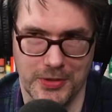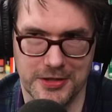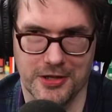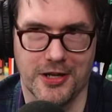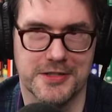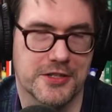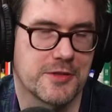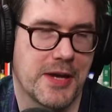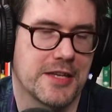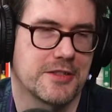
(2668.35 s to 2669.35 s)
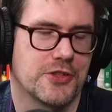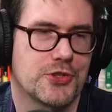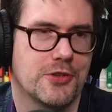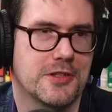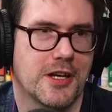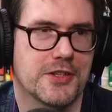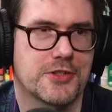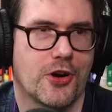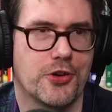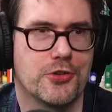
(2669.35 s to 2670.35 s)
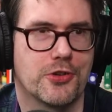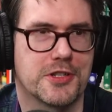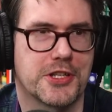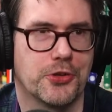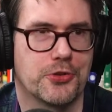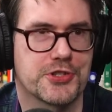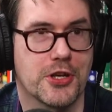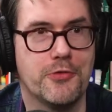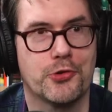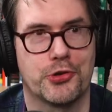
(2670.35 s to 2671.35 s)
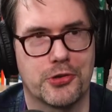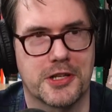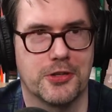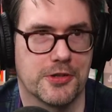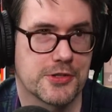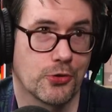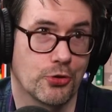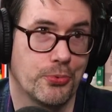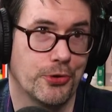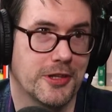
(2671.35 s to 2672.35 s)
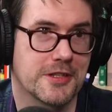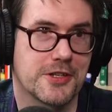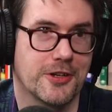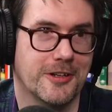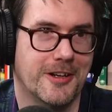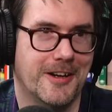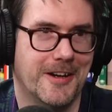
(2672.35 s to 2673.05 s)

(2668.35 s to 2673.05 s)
in the context of passing this Turing test, are you going to kill yourself or are you going to kill this little boy that's here?